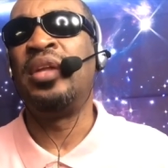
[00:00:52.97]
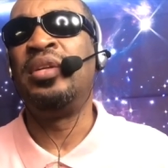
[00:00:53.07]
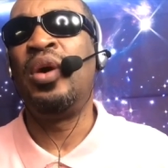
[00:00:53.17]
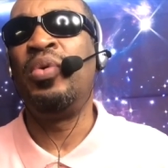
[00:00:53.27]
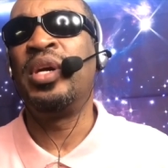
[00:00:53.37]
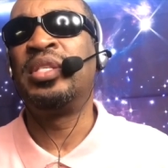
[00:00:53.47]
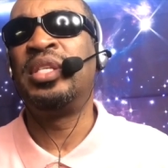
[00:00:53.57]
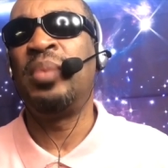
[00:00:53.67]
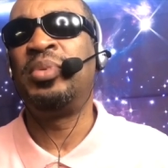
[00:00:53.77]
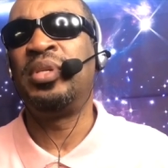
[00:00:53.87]
She's a good
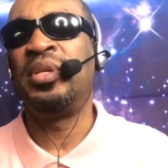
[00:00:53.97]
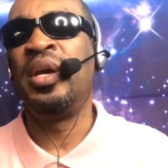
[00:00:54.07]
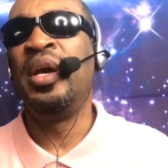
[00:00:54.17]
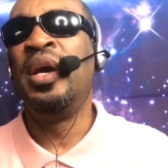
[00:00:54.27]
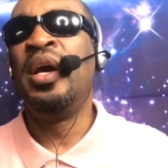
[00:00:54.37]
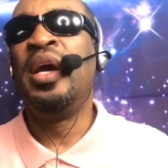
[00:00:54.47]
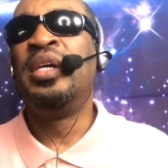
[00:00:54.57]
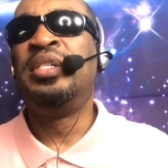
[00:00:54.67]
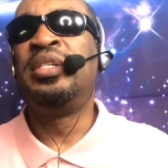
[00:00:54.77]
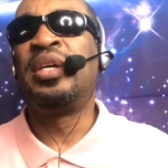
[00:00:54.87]
friend of mine in the
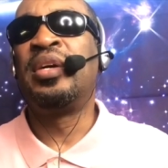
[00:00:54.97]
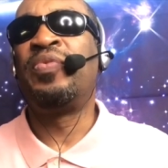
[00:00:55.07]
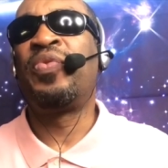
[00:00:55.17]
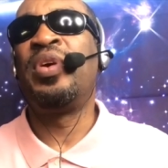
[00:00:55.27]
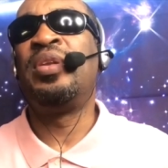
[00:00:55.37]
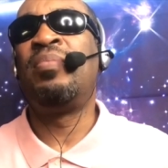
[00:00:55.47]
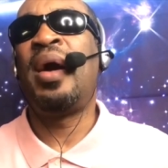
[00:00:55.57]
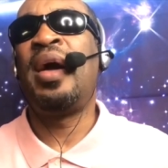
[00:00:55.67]
YouTube world,